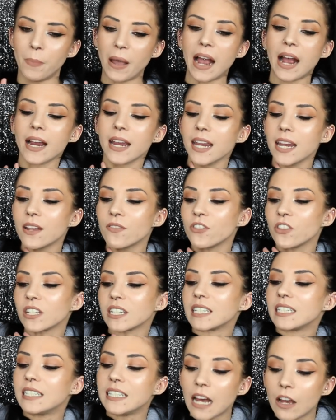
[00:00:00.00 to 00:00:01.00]
back in the
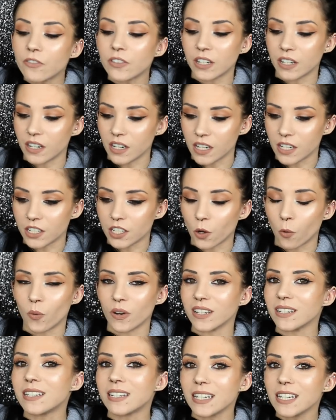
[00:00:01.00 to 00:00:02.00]
70s,
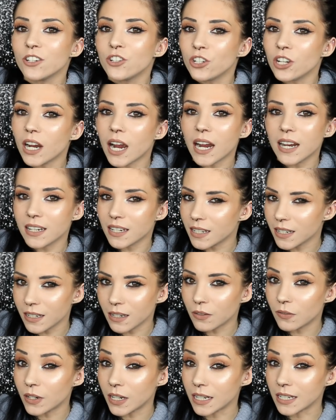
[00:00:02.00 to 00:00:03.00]
when CGI
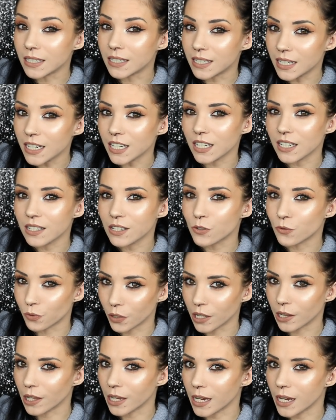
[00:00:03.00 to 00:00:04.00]
didn't even exist,
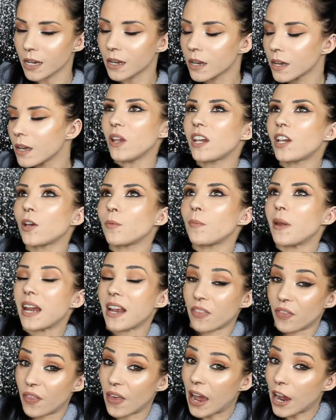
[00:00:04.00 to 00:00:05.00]
really, we could
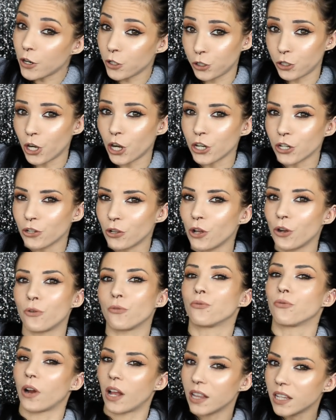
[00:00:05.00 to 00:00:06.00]
make that shark
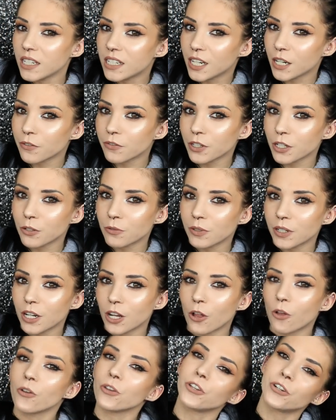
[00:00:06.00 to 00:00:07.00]
look relatively
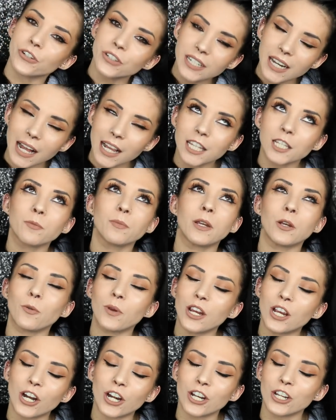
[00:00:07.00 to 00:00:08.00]
real. You're telling me
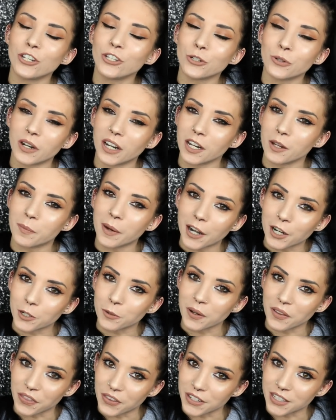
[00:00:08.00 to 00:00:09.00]
we couldn't do any
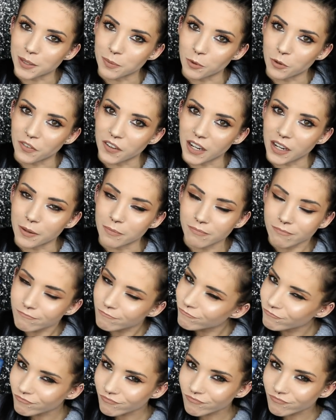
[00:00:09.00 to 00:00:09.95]
better with this movie?